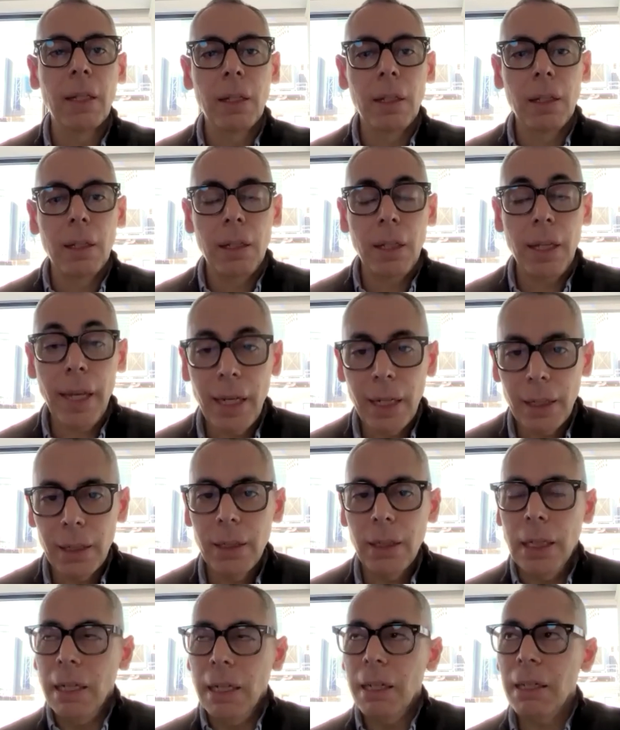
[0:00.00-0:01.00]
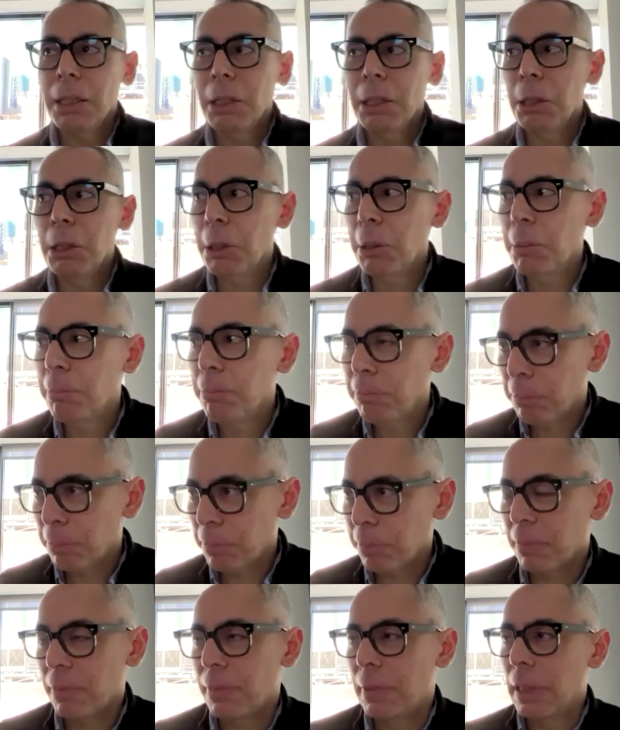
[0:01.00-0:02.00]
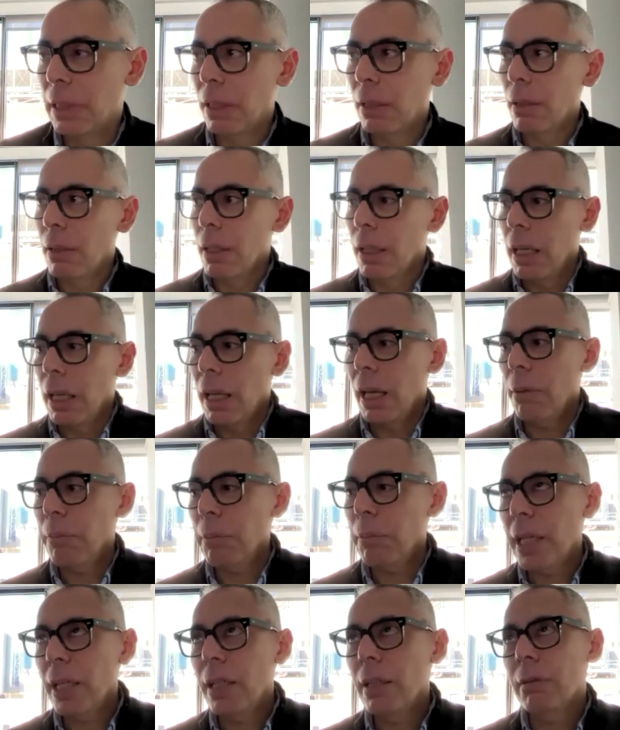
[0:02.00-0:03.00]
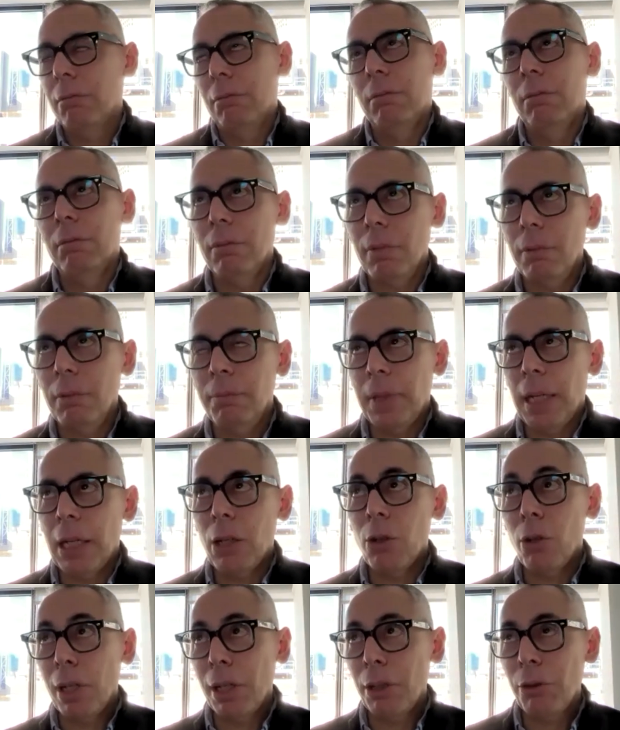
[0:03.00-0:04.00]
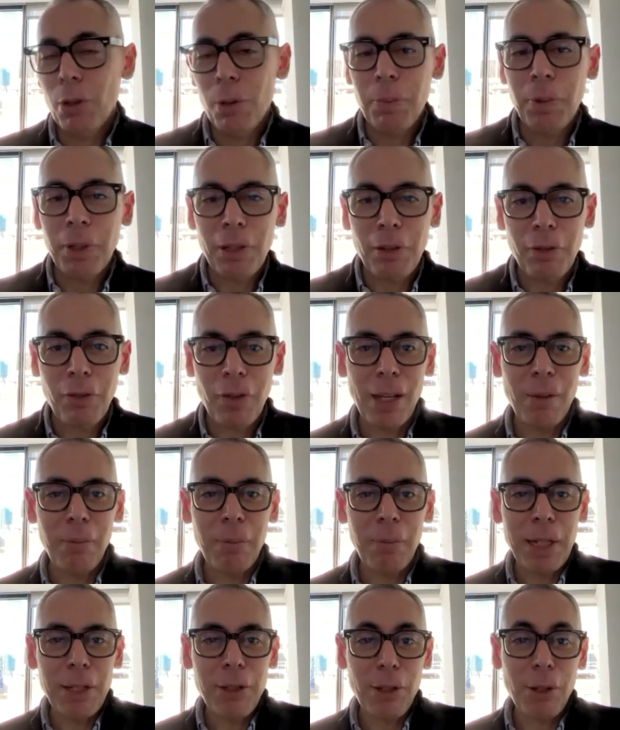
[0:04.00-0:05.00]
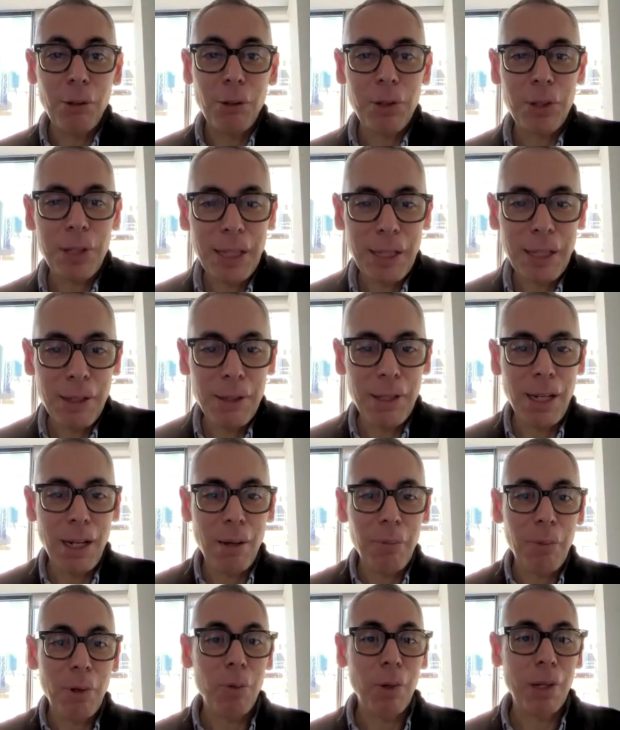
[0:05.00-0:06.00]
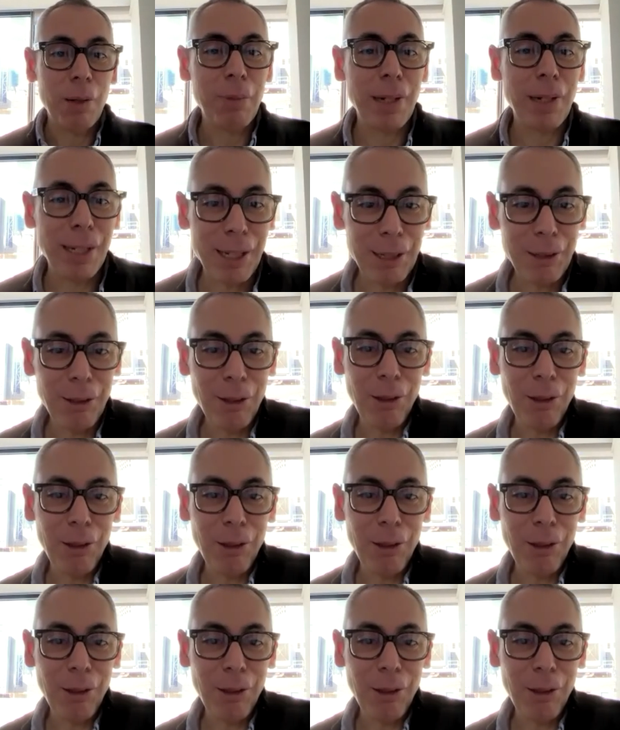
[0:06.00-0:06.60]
Yeah. I mean, according to Spotify, Mexico City is the #1 market in the